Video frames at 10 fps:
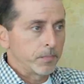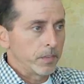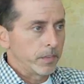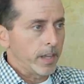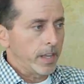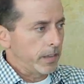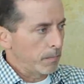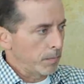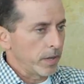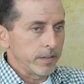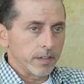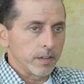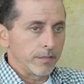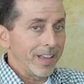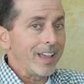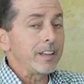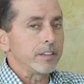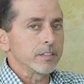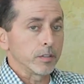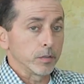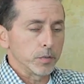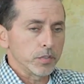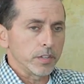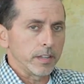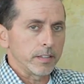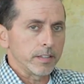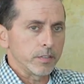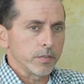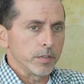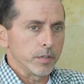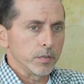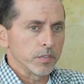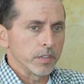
taking the brunt of any solution that's introduced.